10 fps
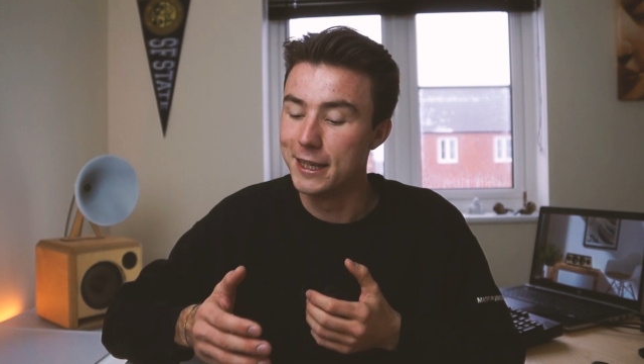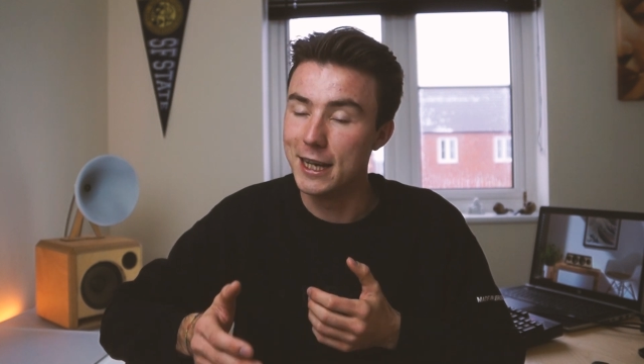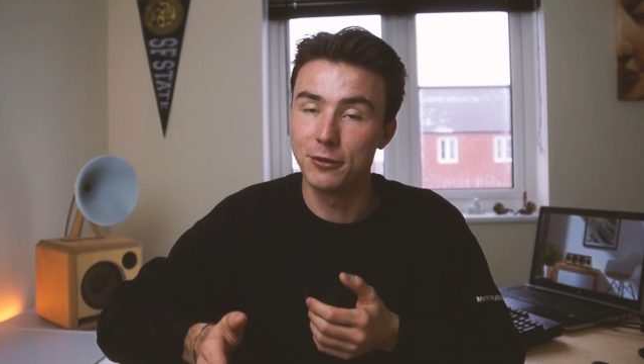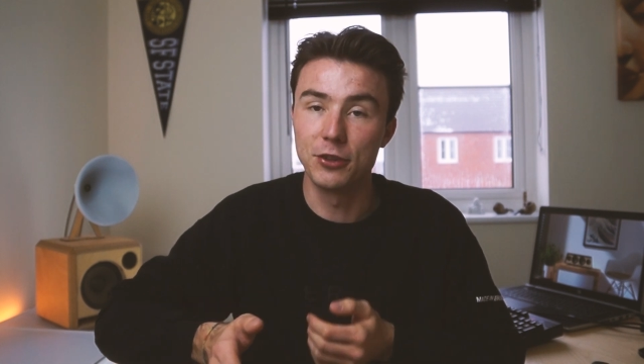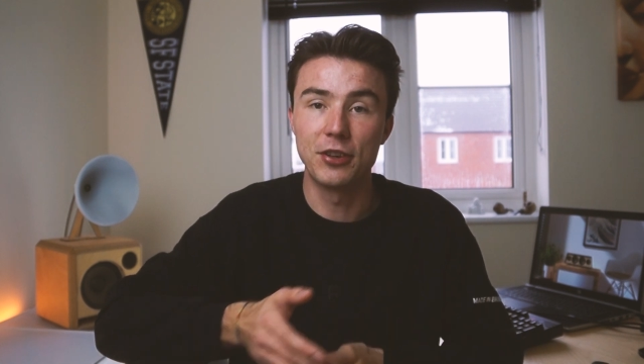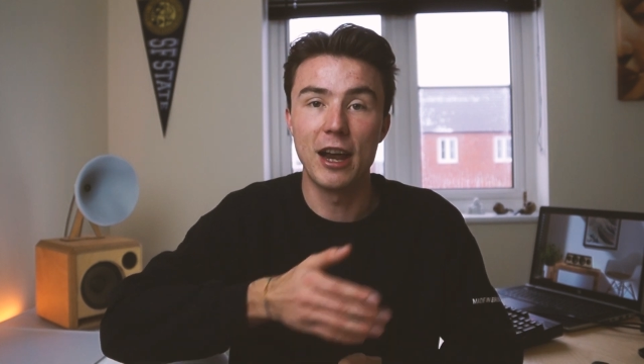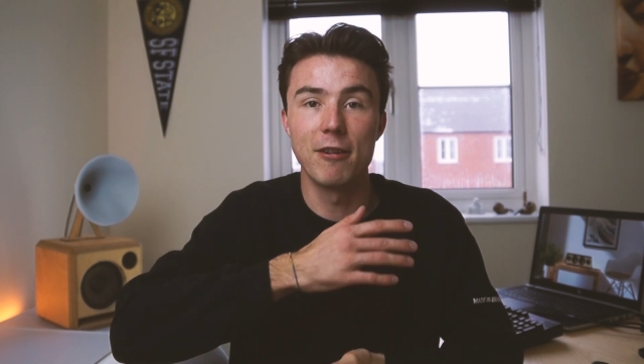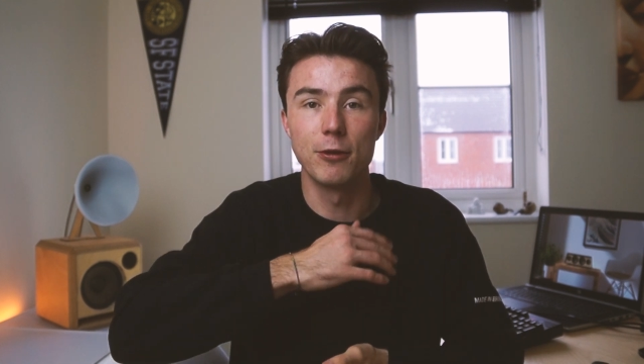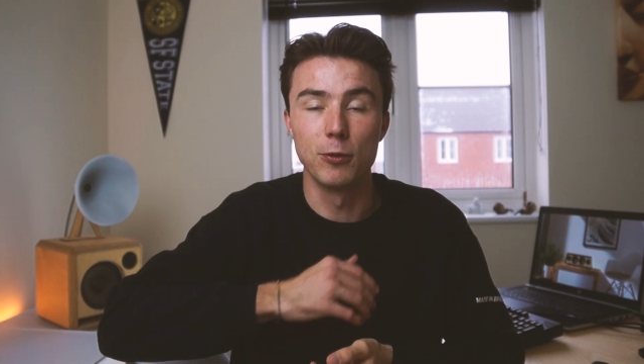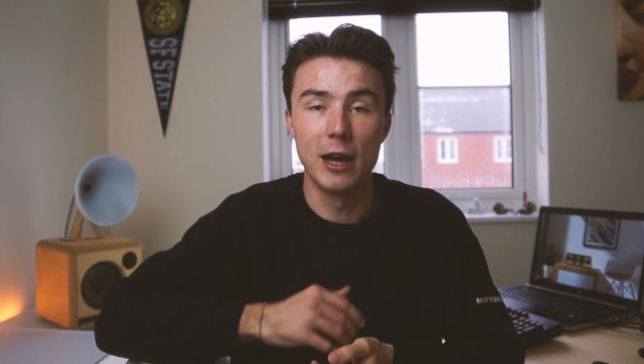you have to
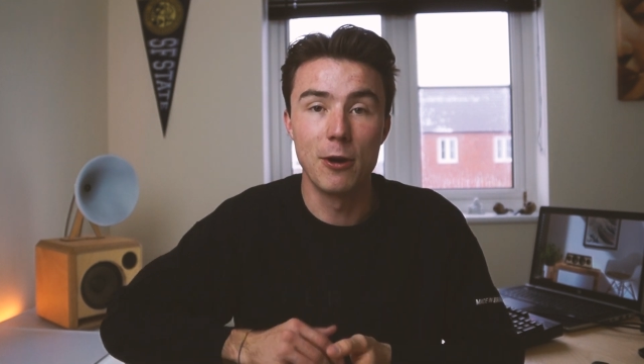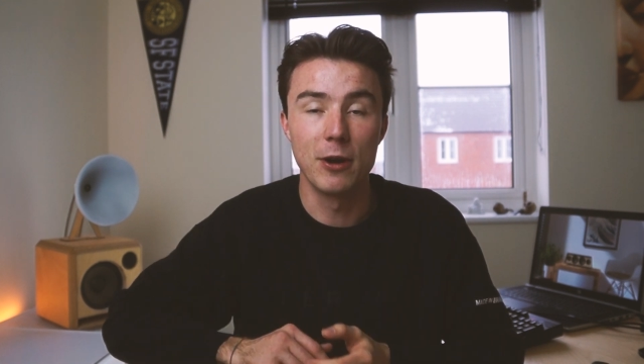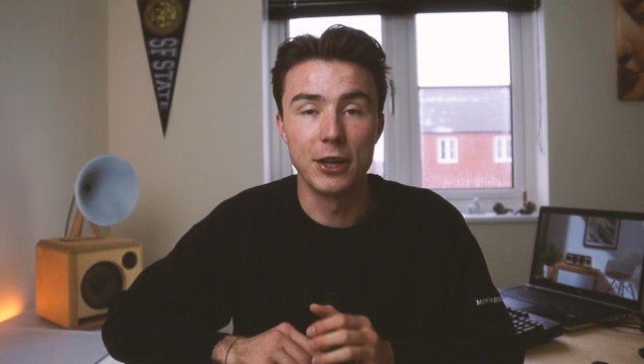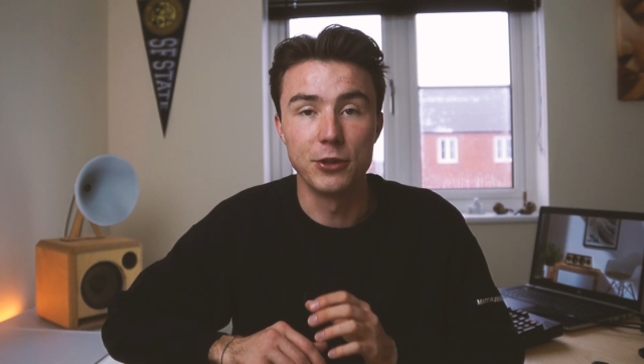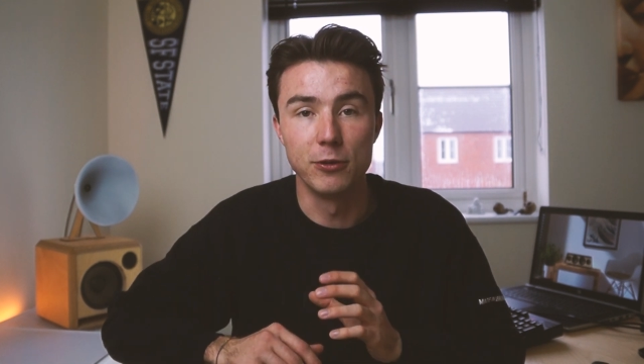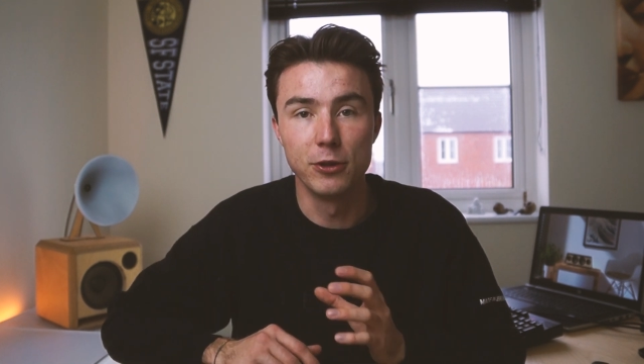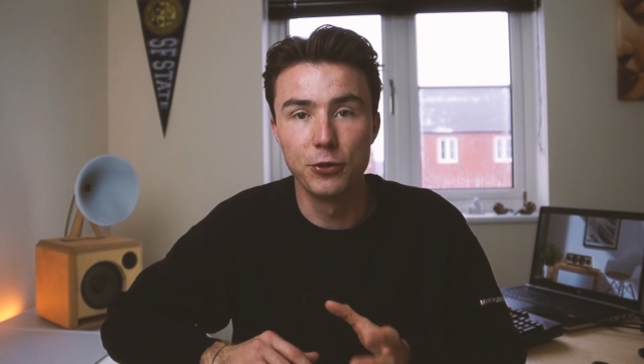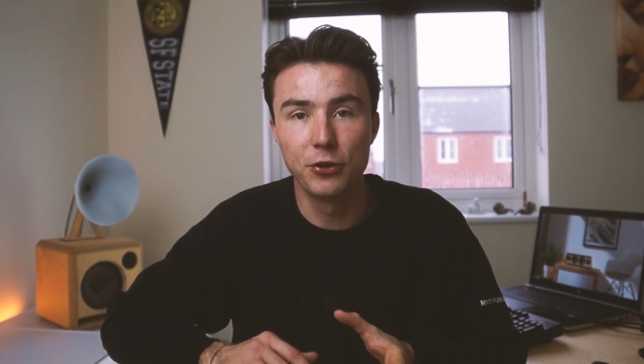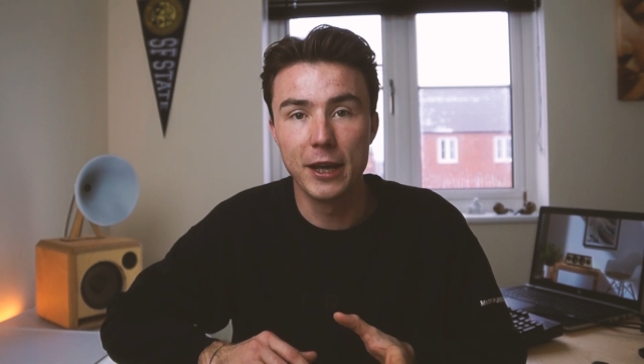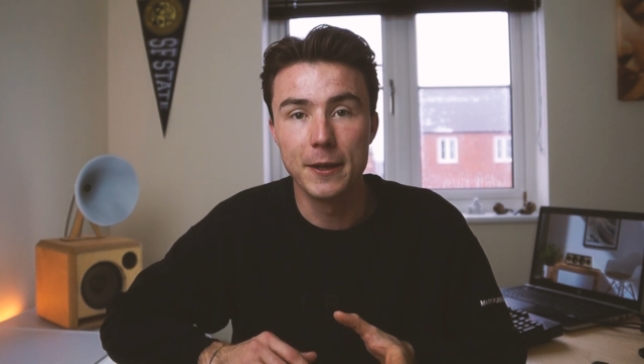tear it all out and you
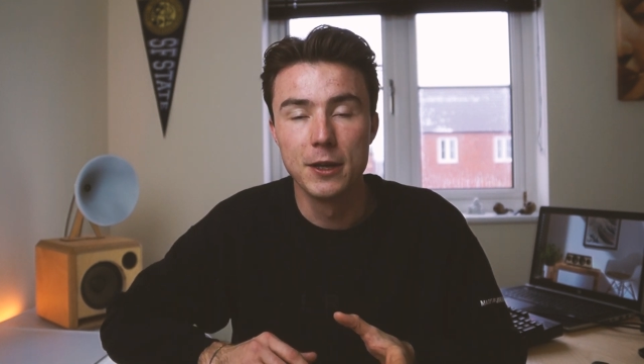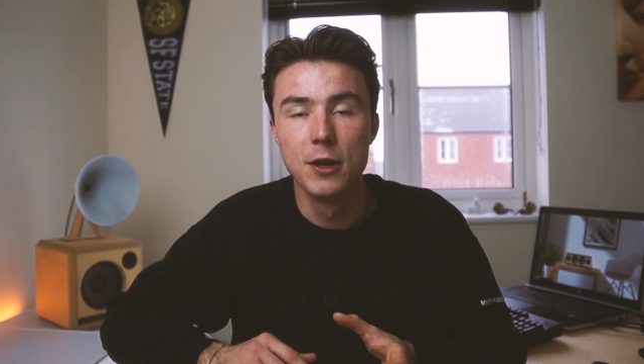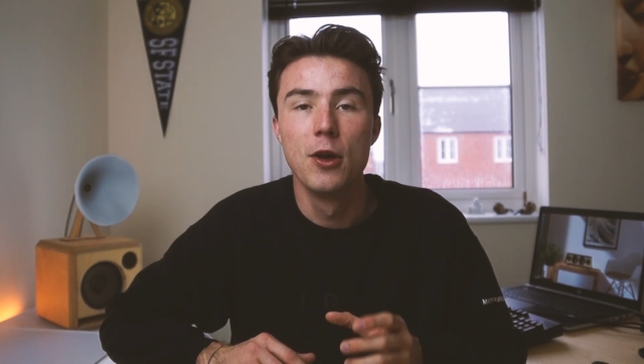lose it,